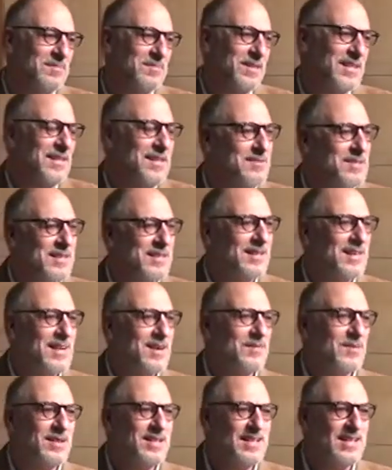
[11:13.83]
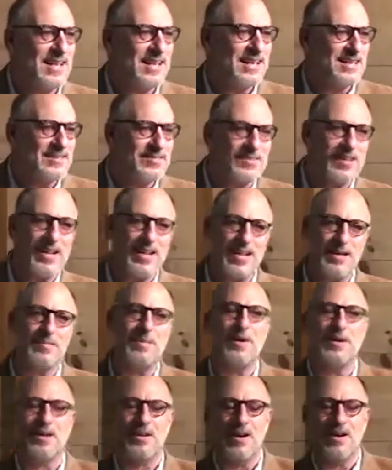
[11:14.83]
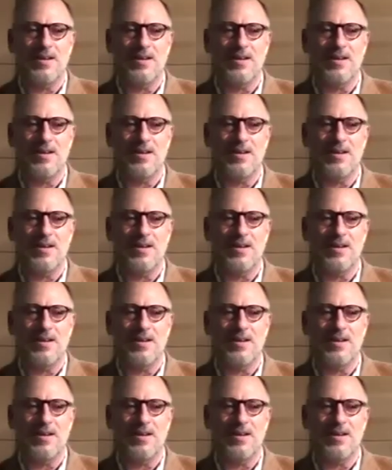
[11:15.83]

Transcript: But anyway, one thing I don't like about